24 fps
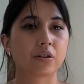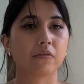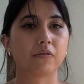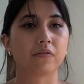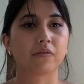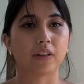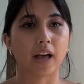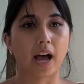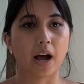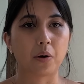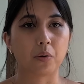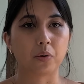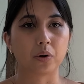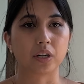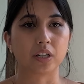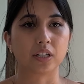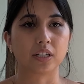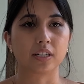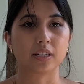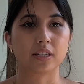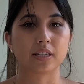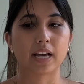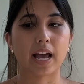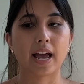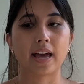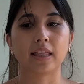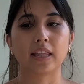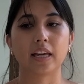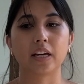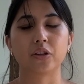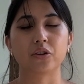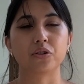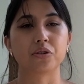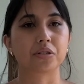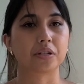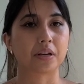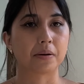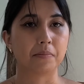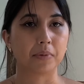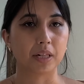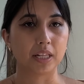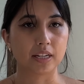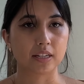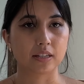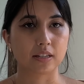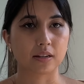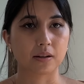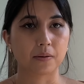flowers and like their
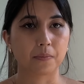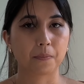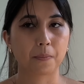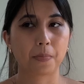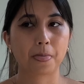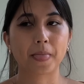symbolism.